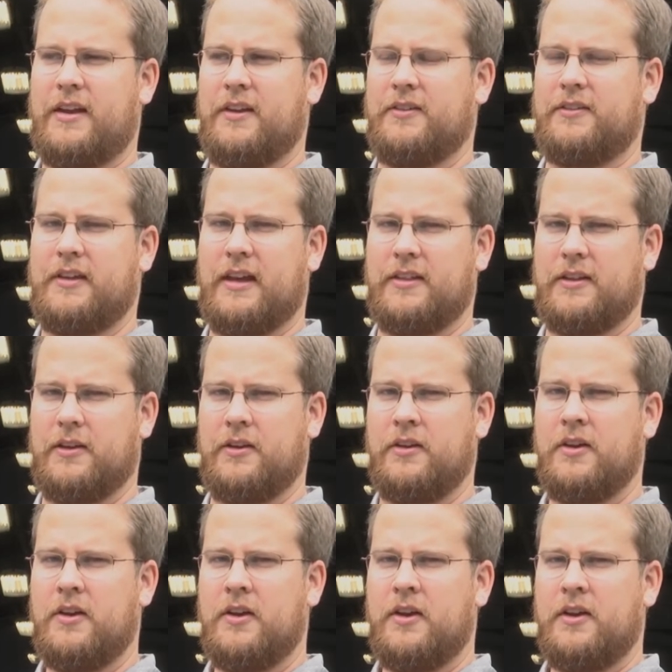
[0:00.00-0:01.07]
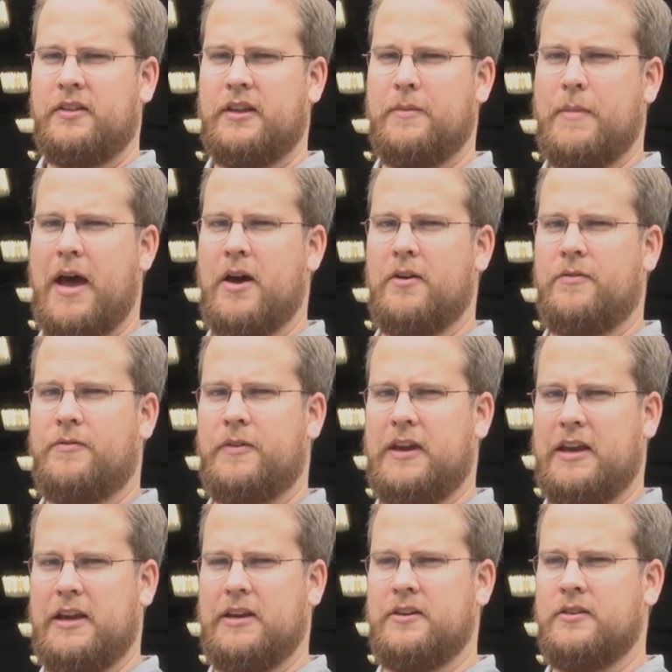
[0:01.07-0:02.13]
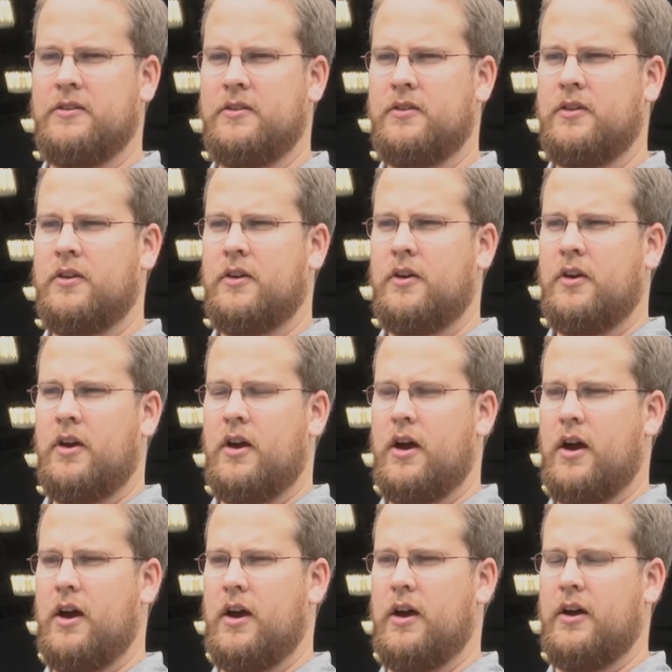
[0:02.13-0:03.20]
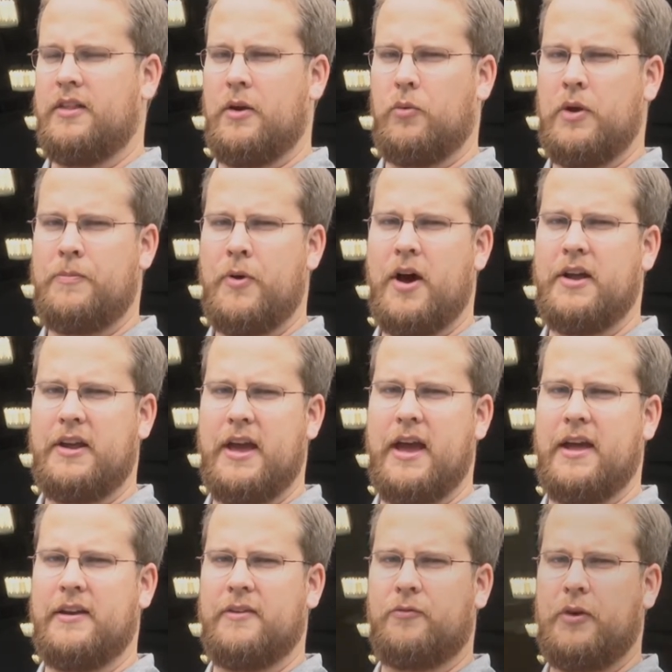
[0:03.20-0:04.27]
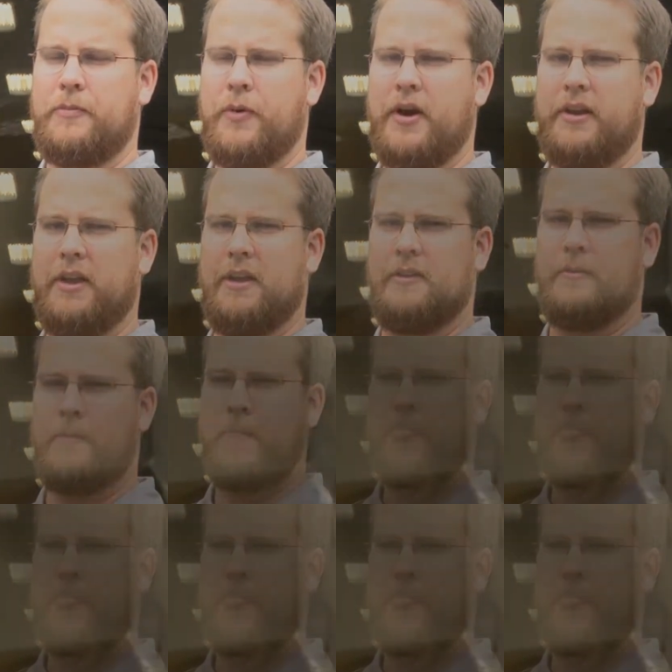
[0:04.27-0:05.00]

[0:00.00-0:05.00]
is that the amount of feed that we put in, if we put in,